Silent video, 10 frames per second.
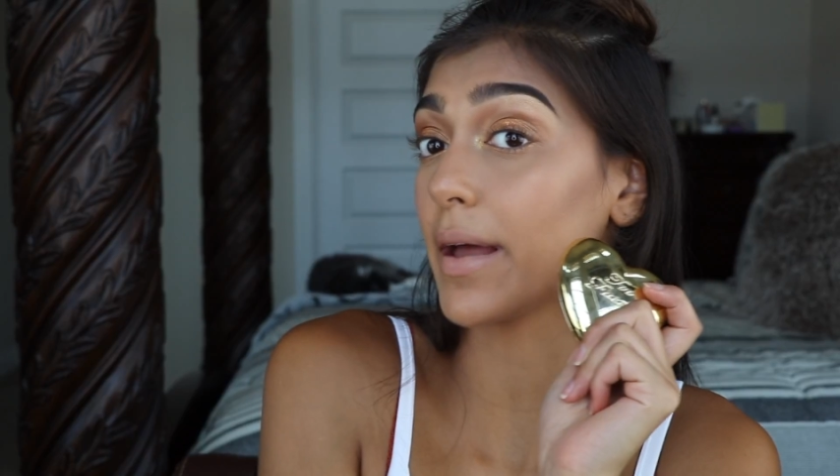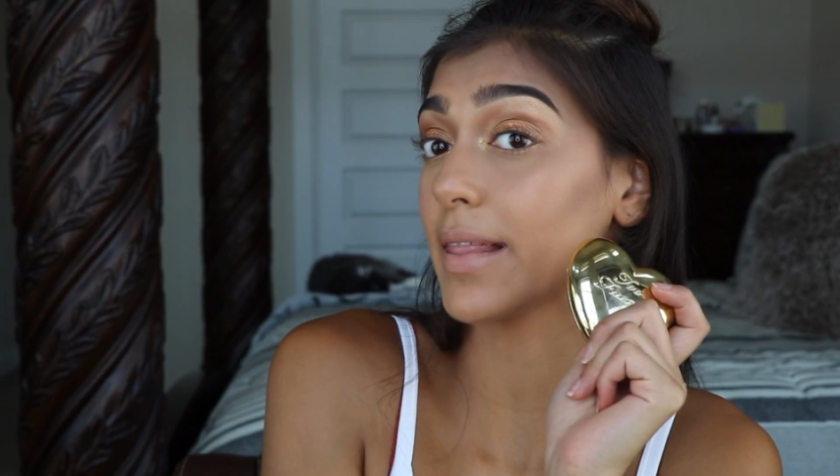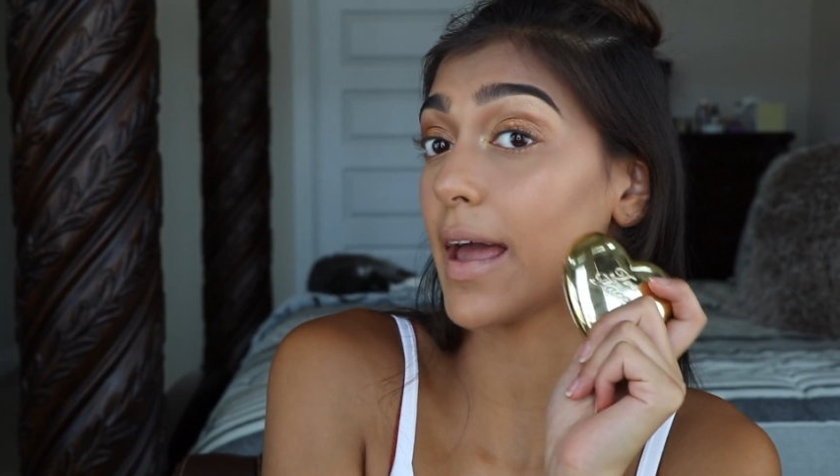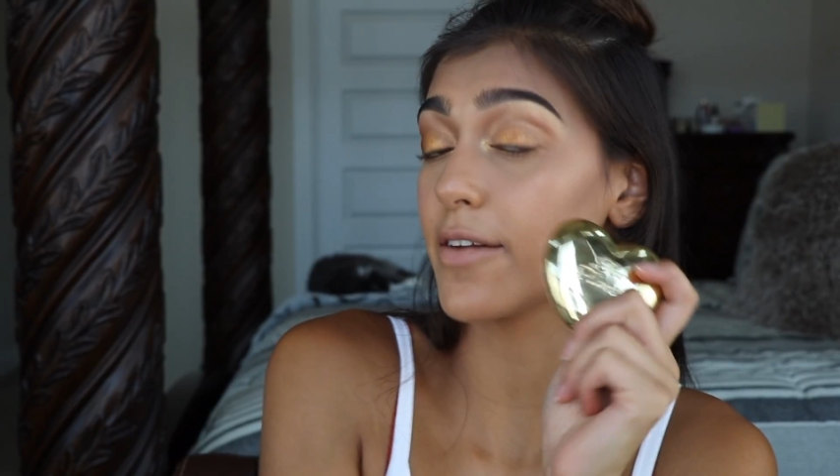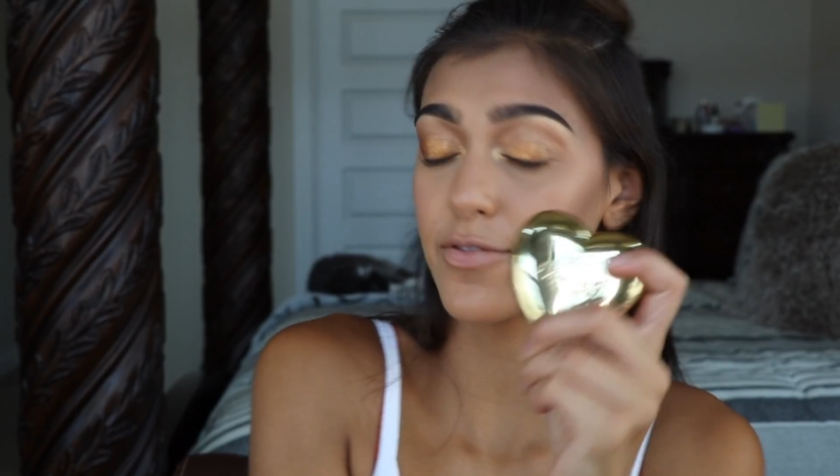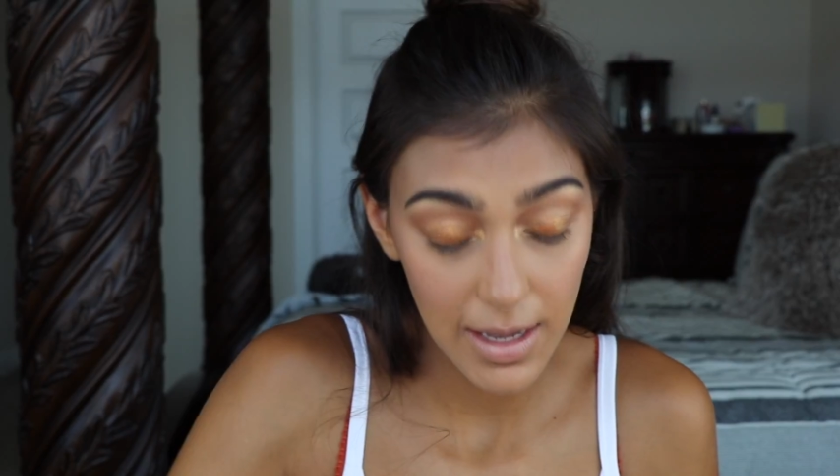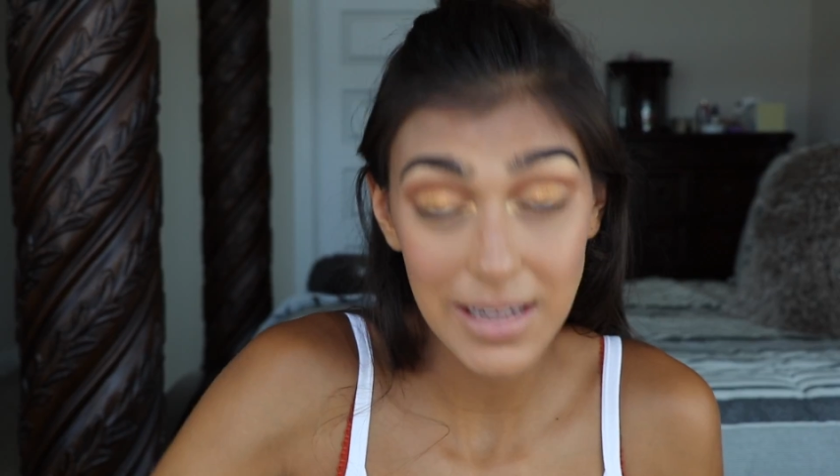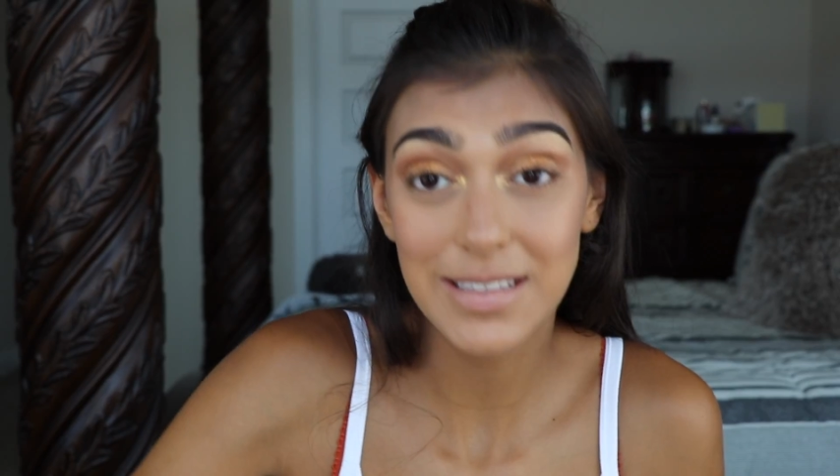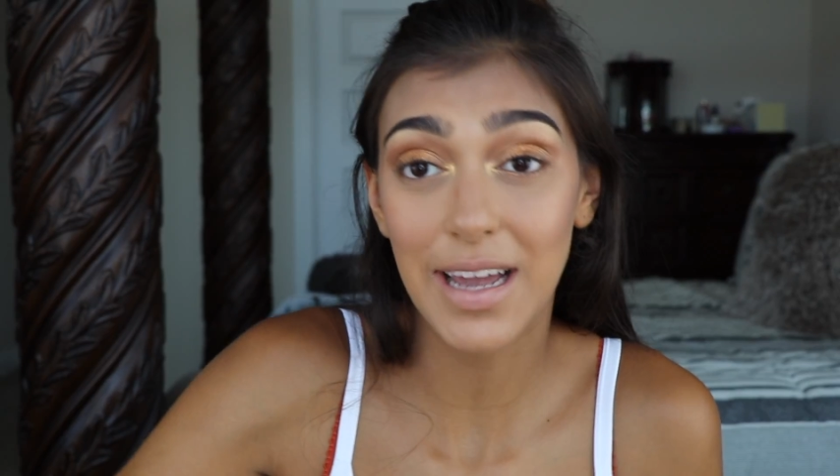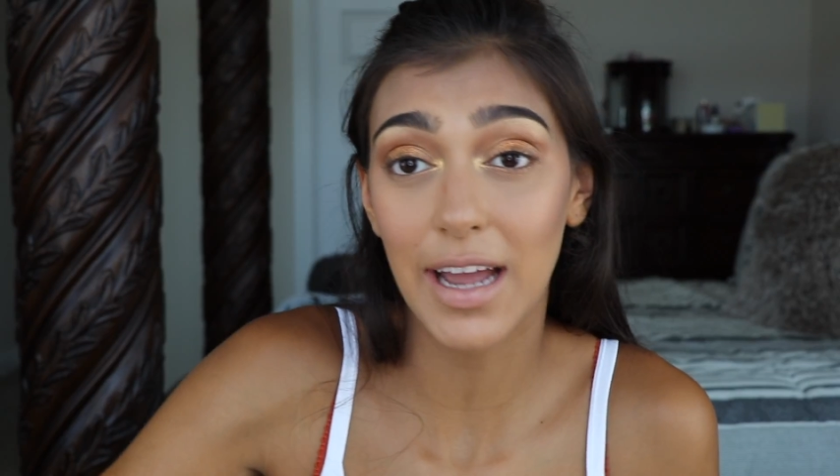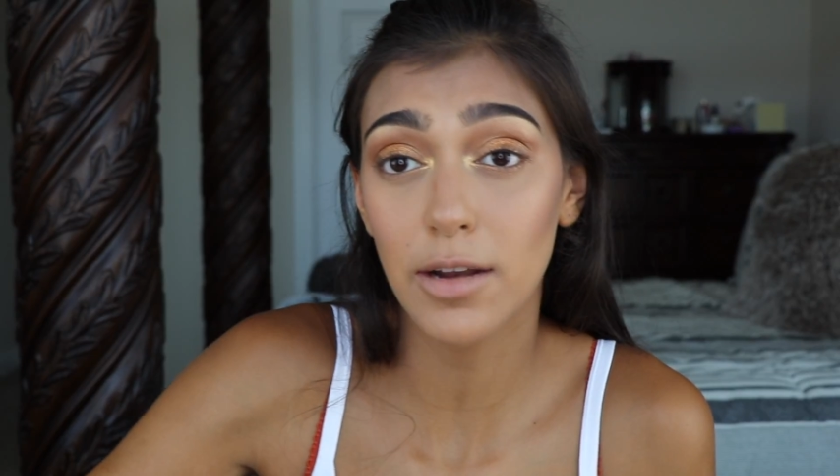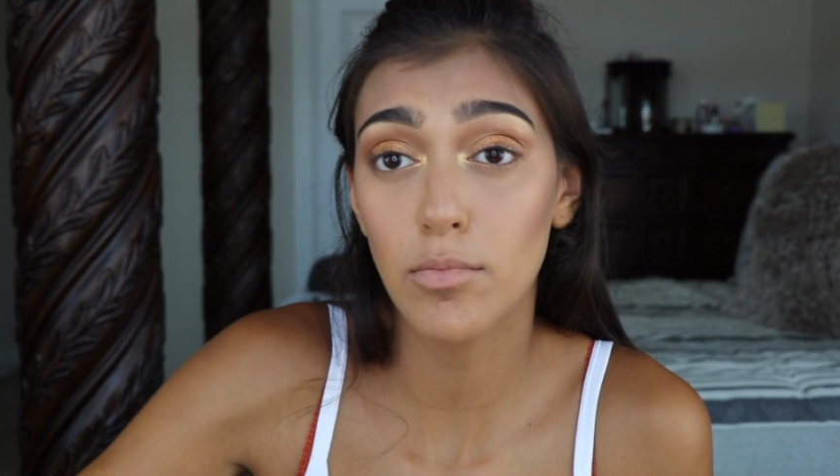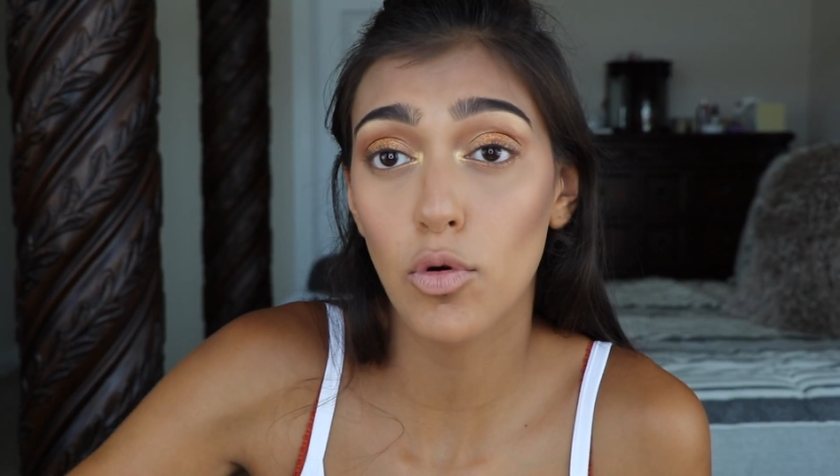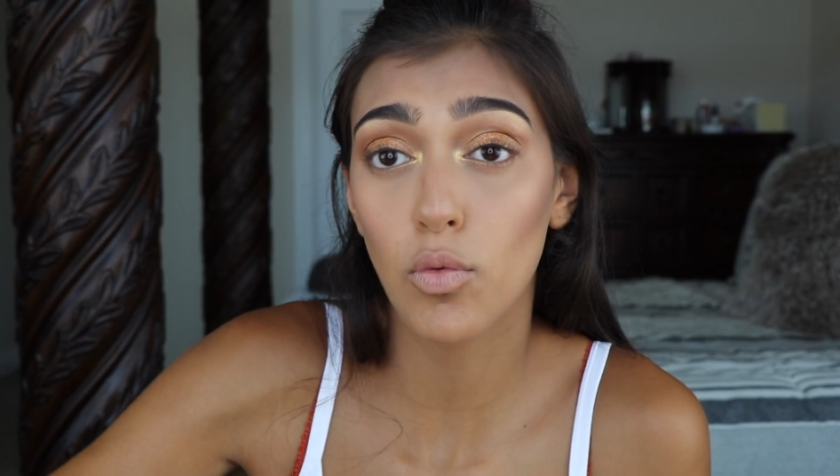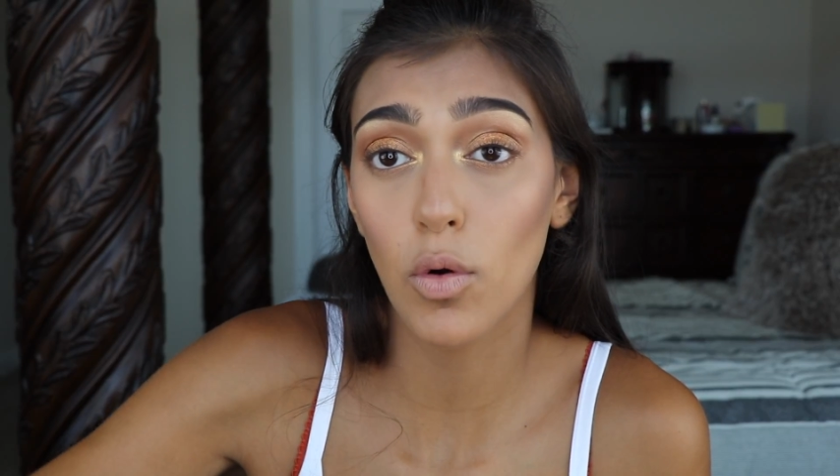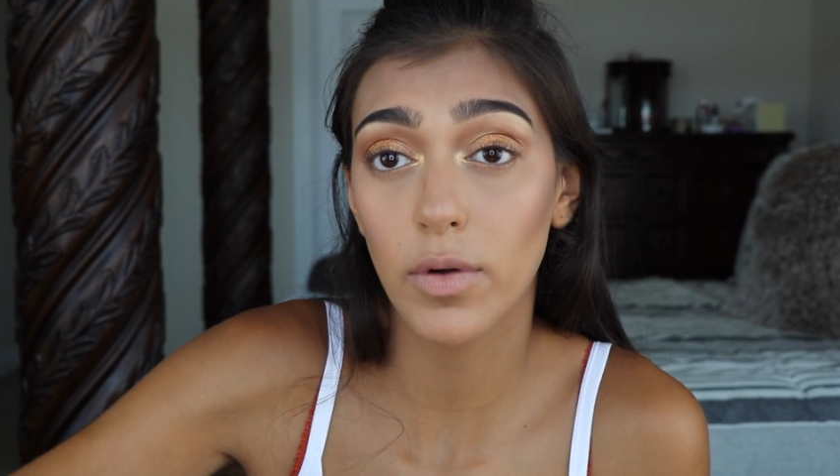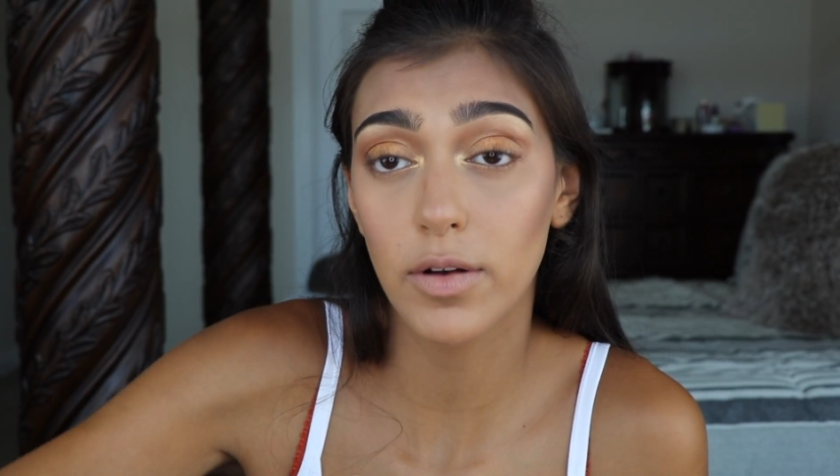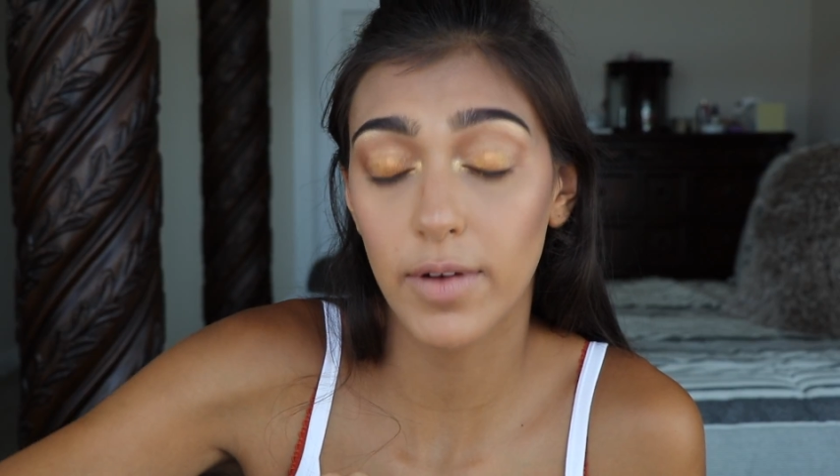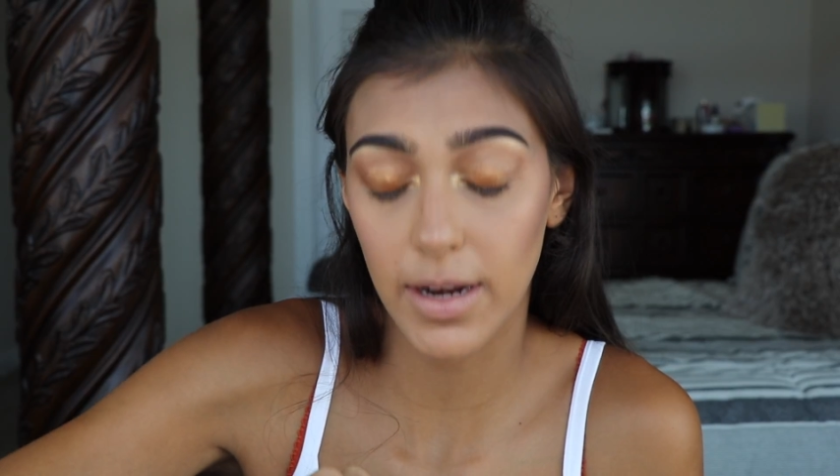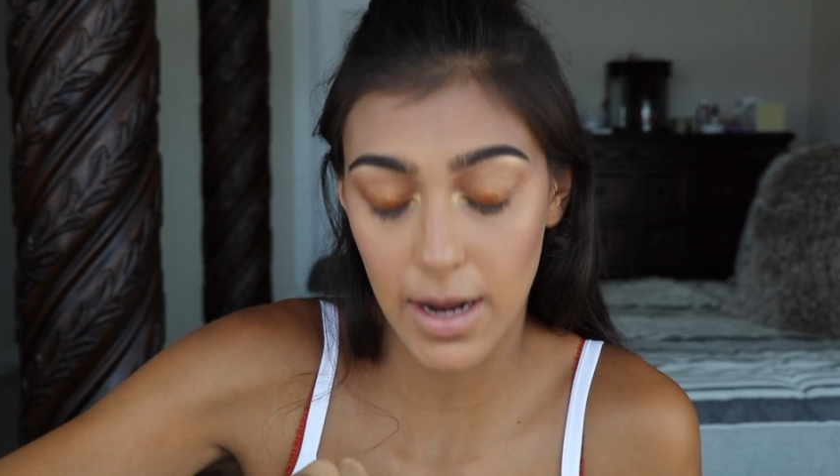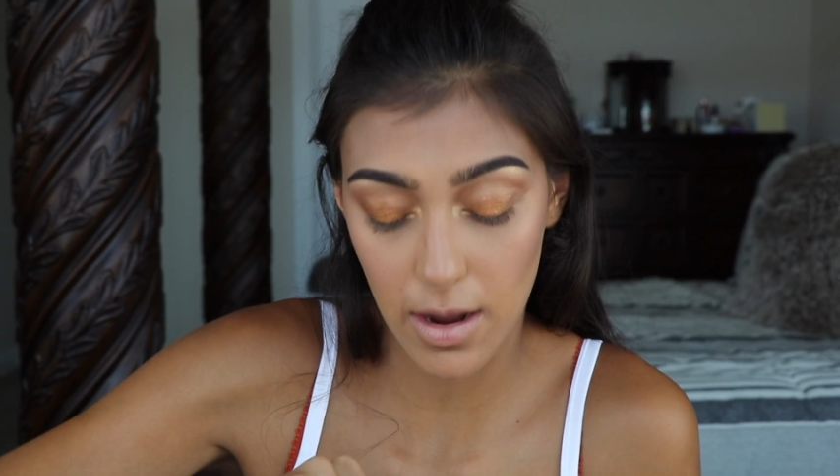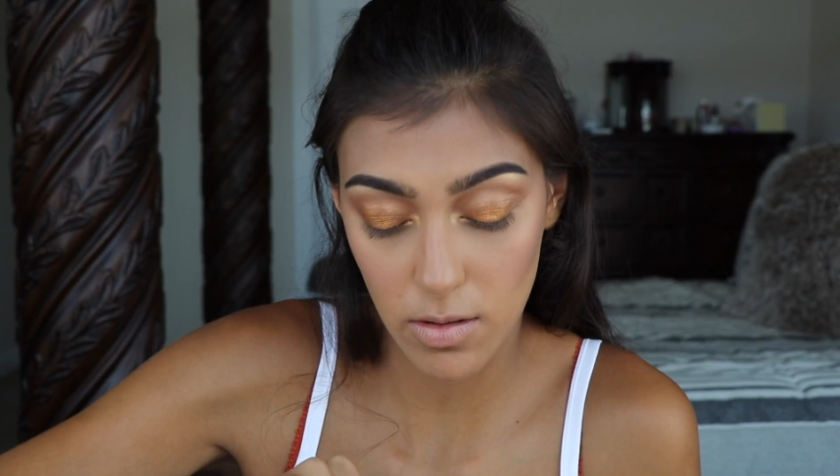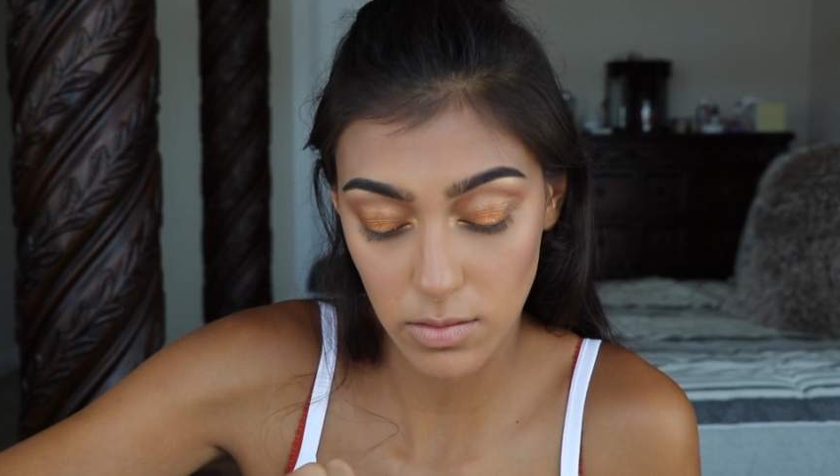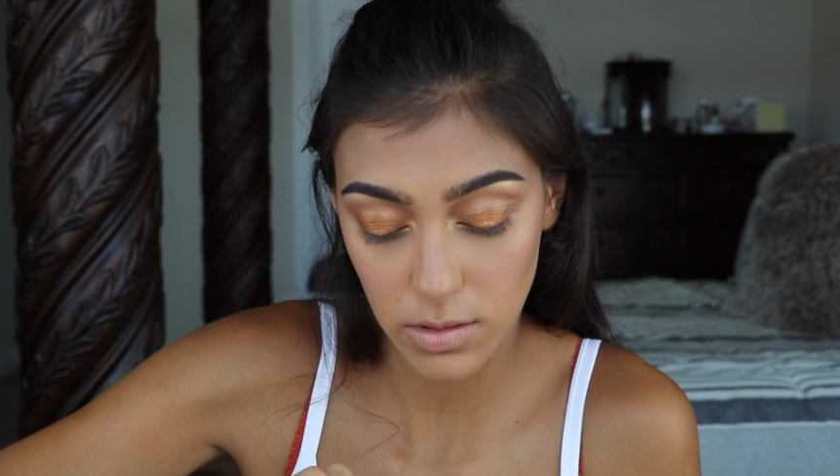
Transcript: My Life. It's kind of broken right now,